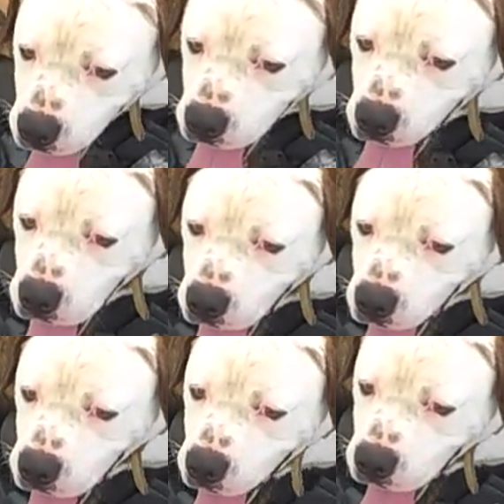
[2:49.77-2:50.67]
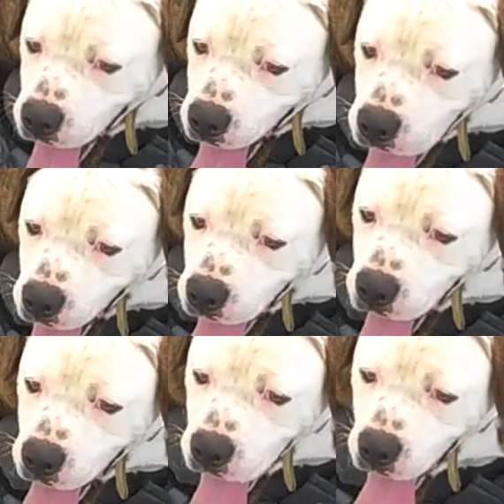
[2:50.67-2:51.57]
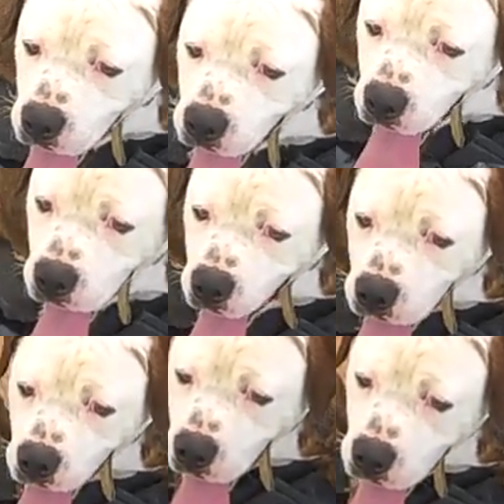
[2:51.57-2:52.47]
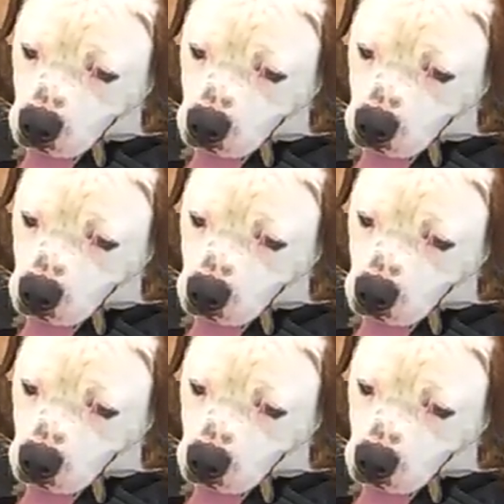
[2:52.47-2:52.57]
thing that I, I forgot to mention earlier is I